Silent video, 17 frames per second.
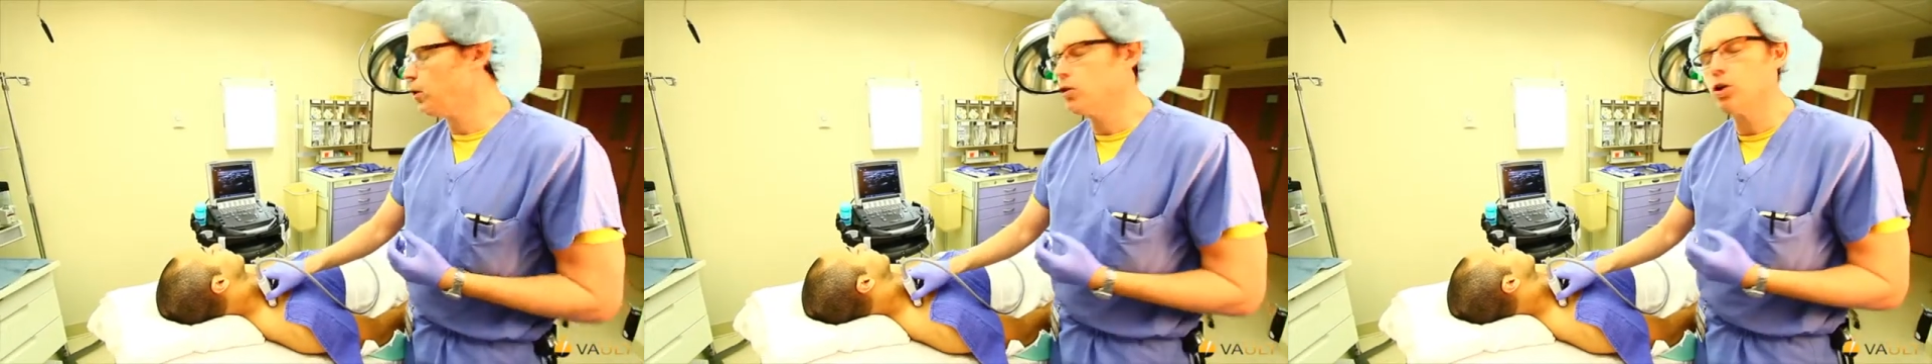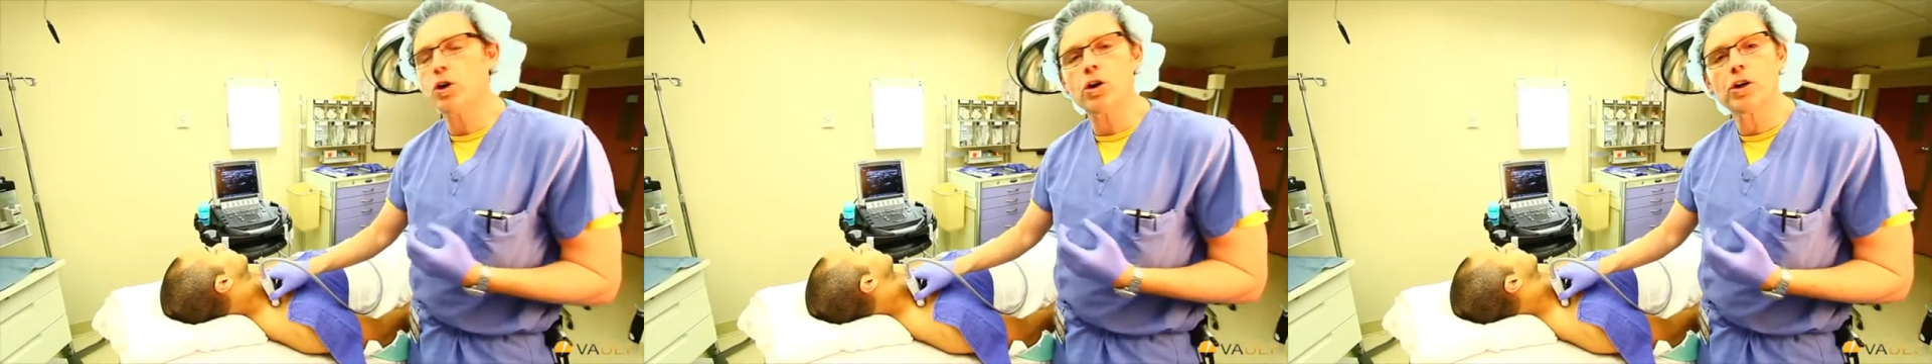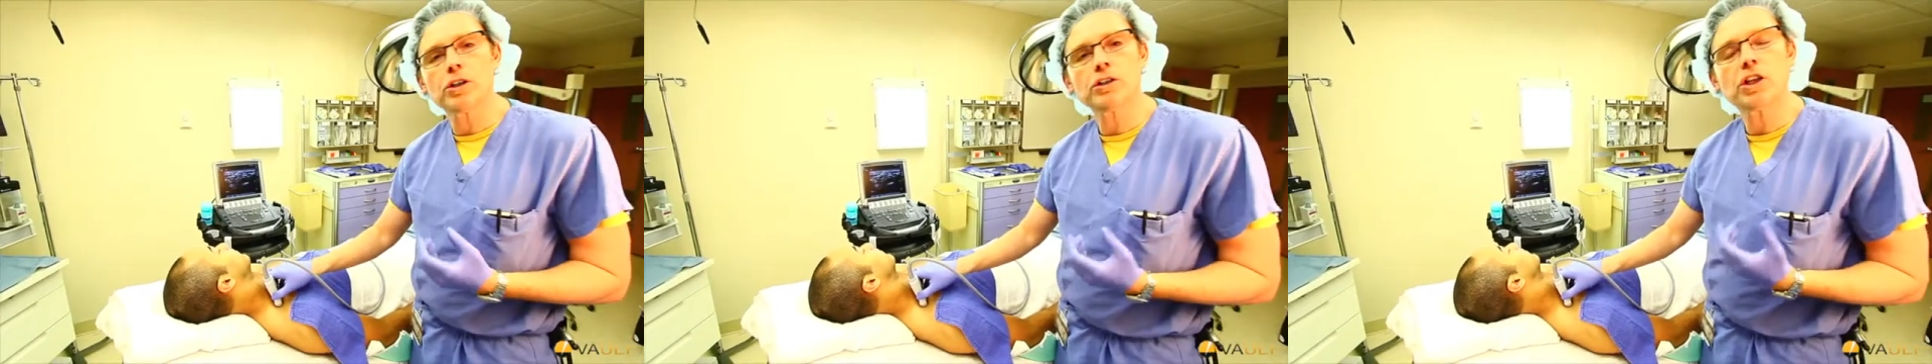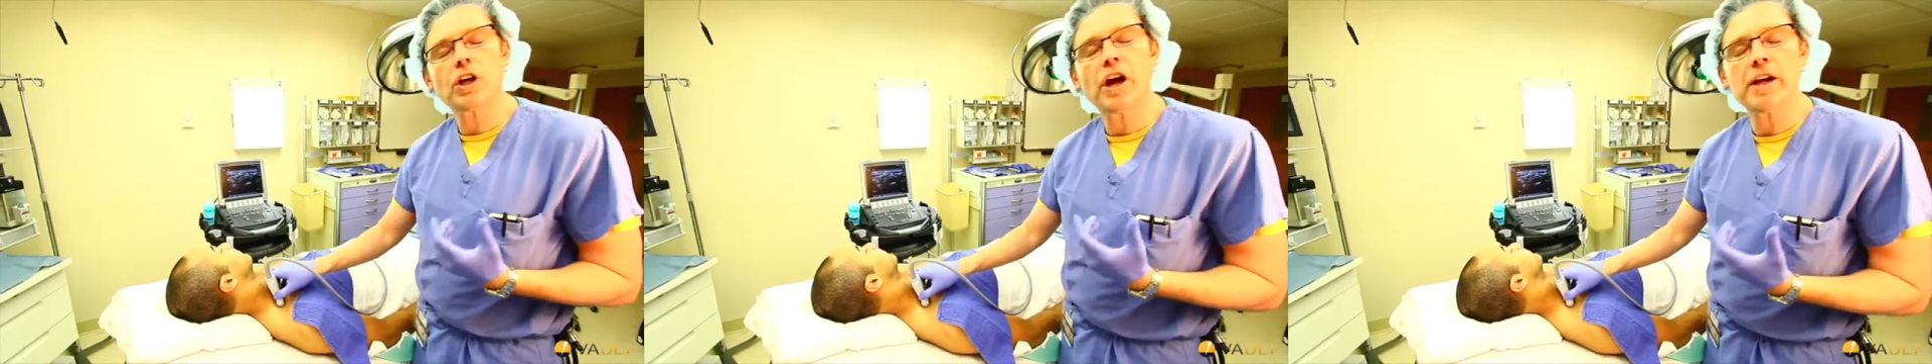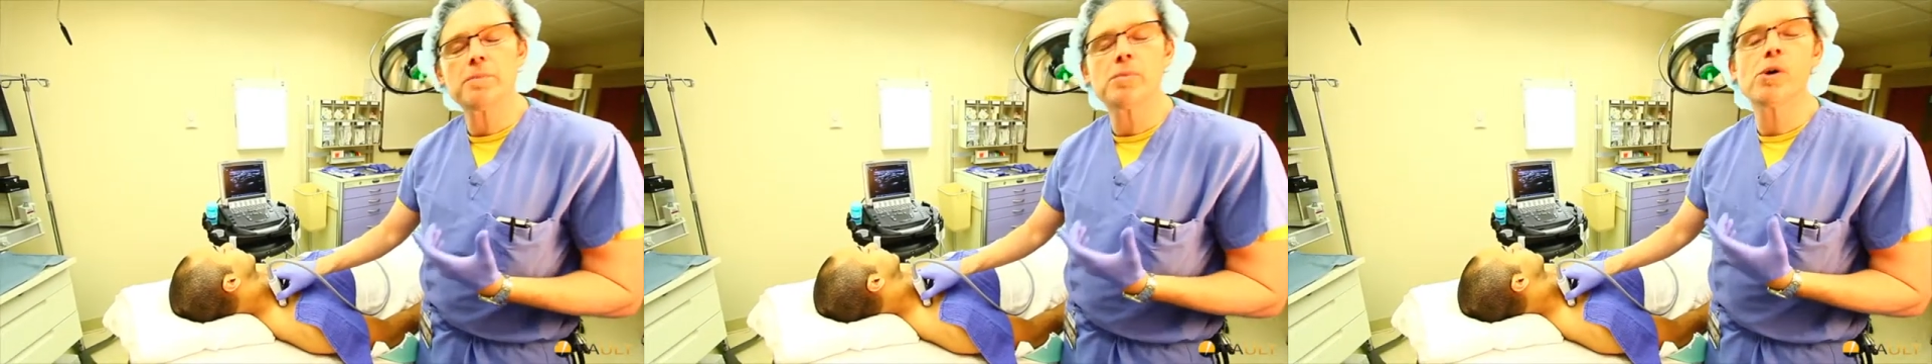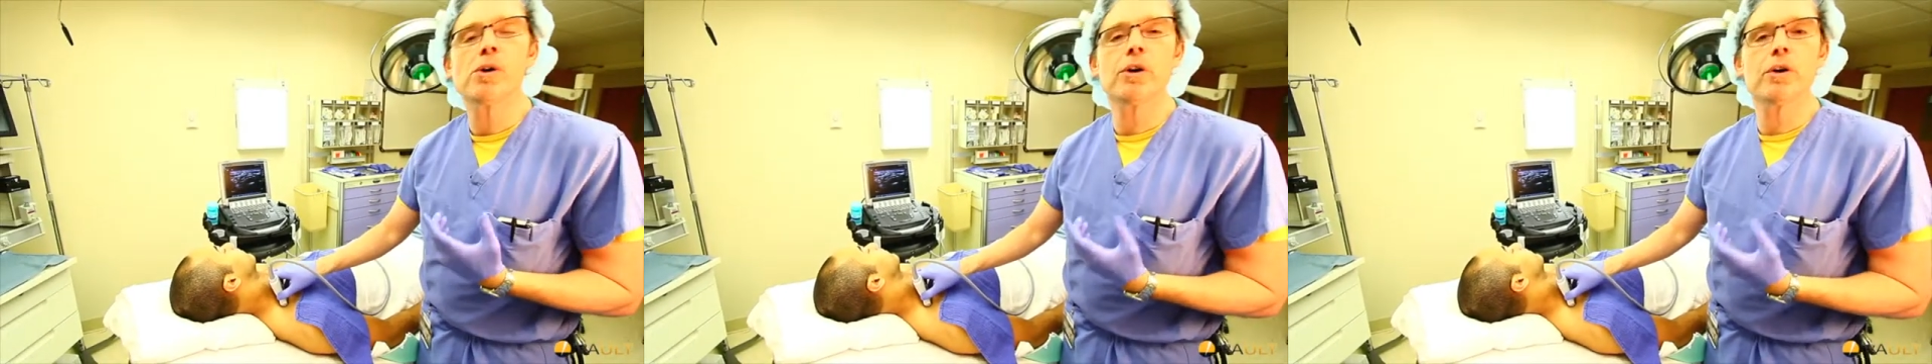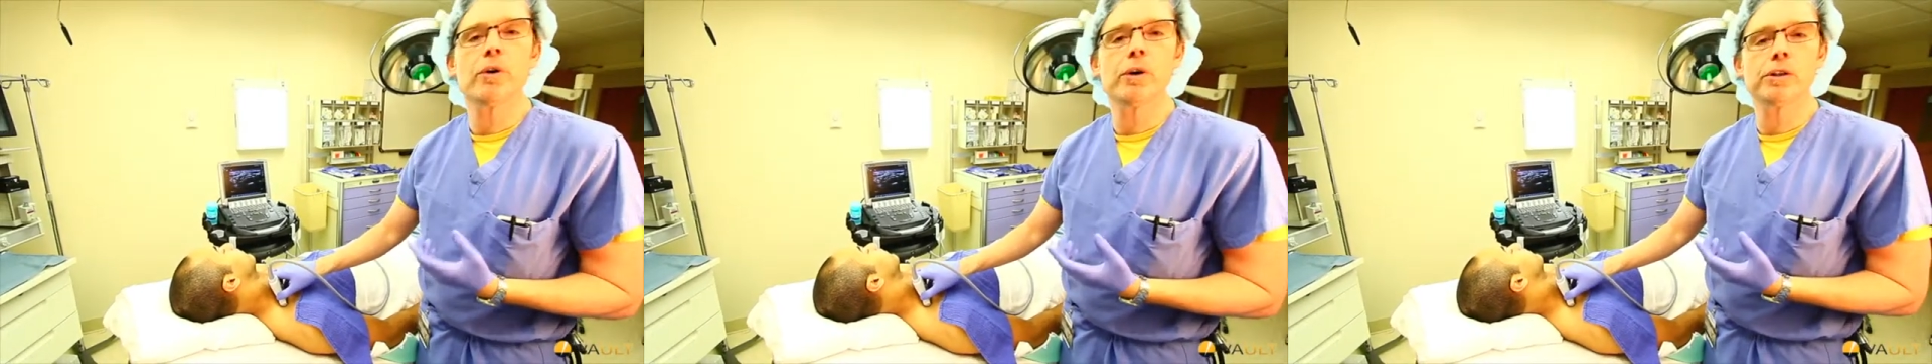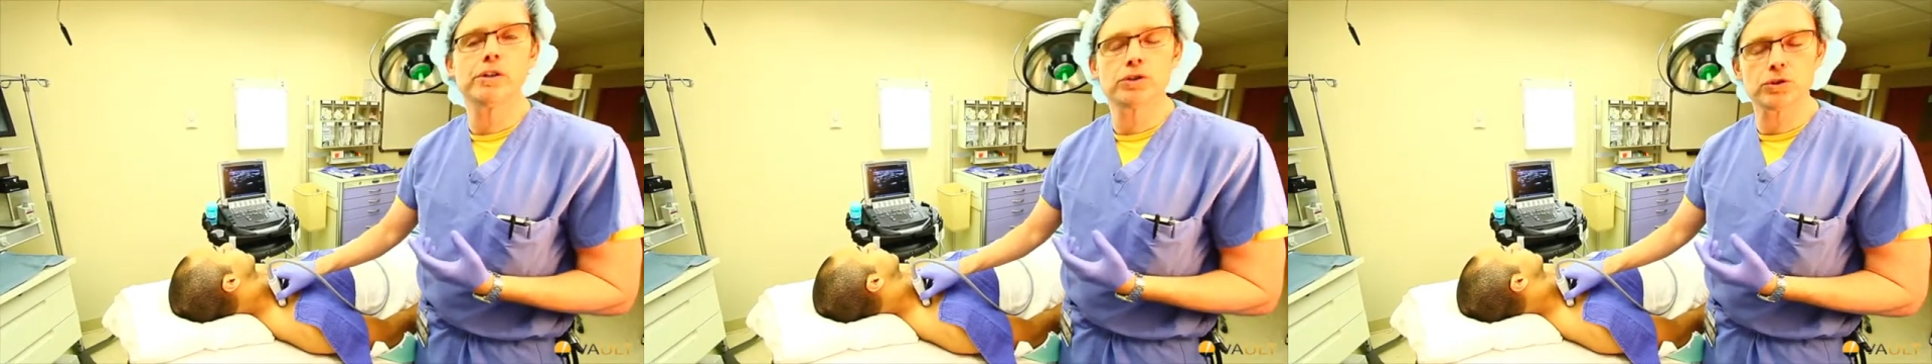a large
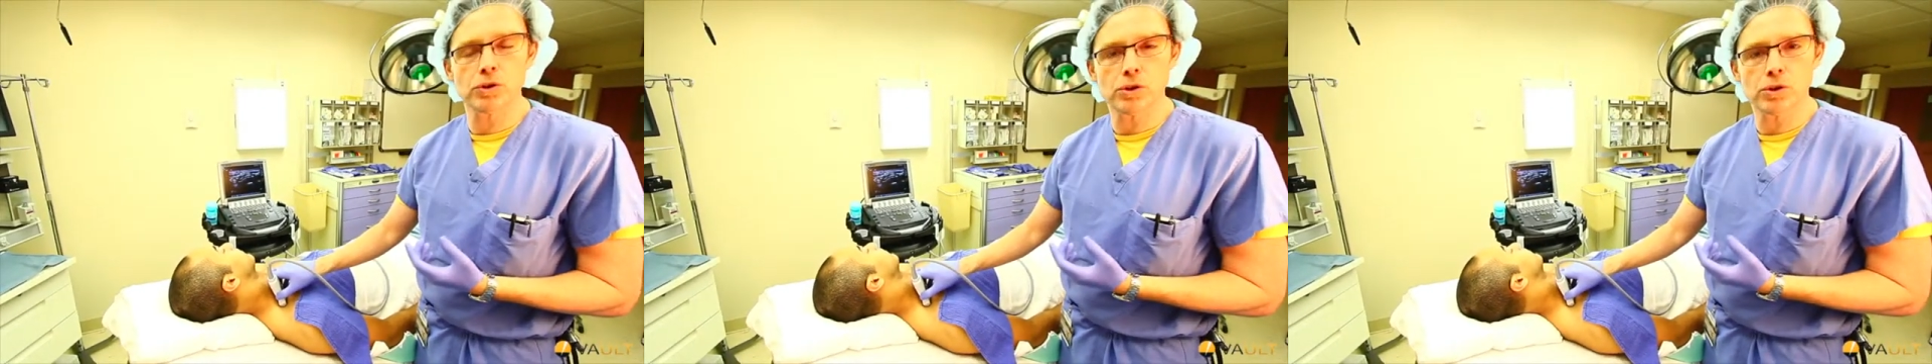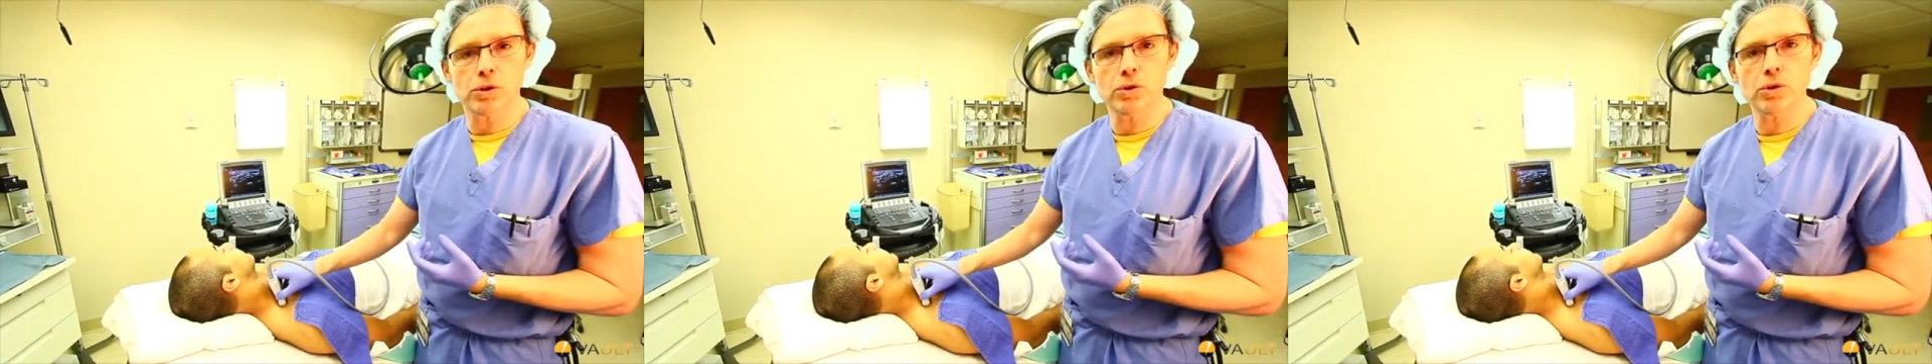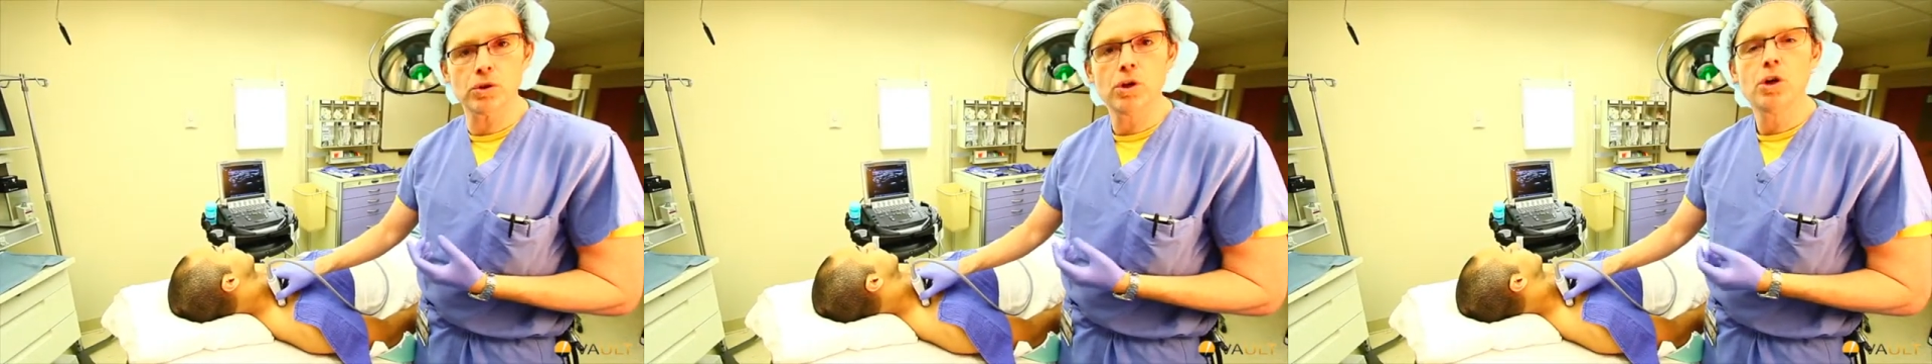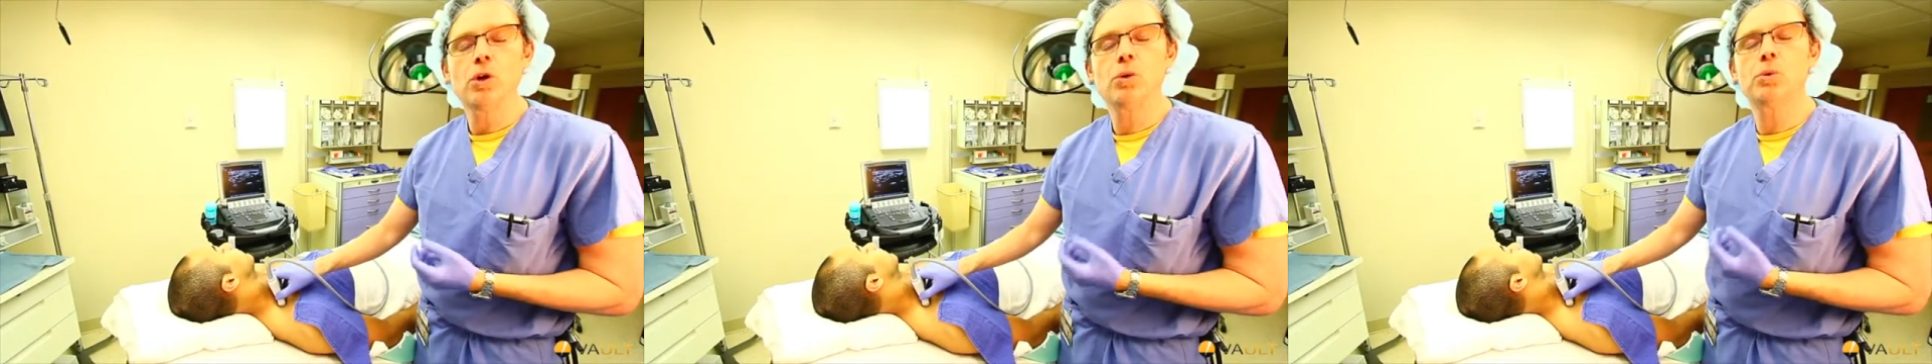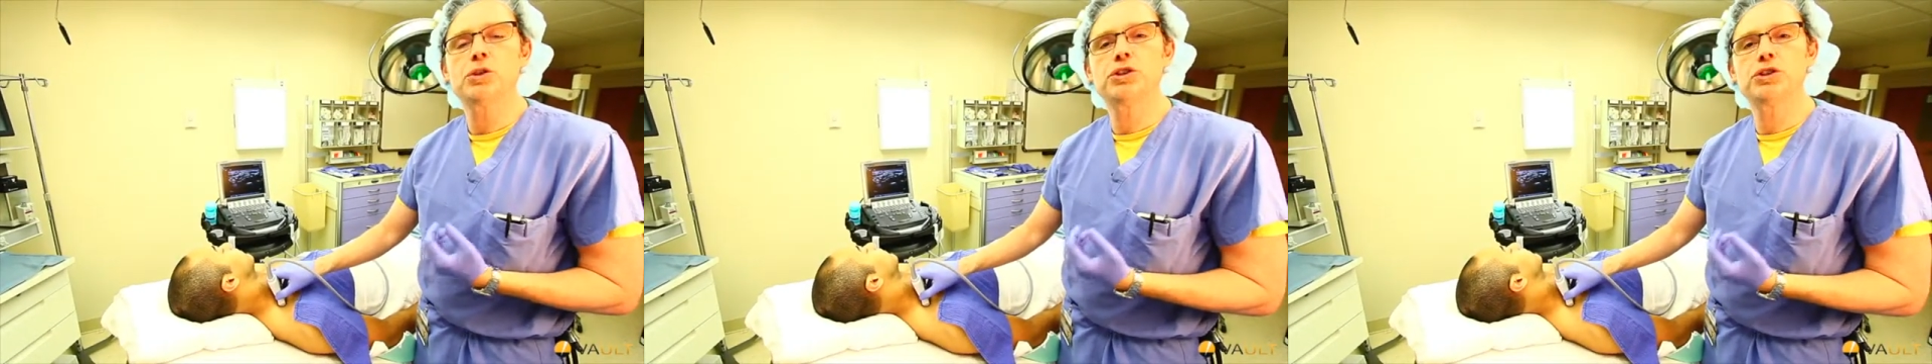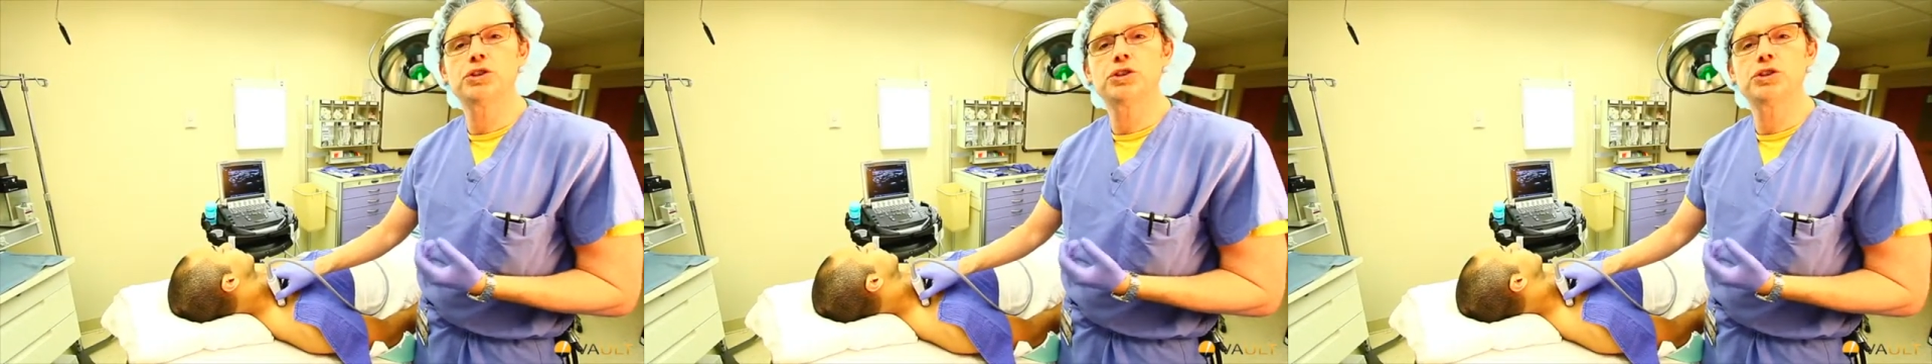hypoechoic circle, which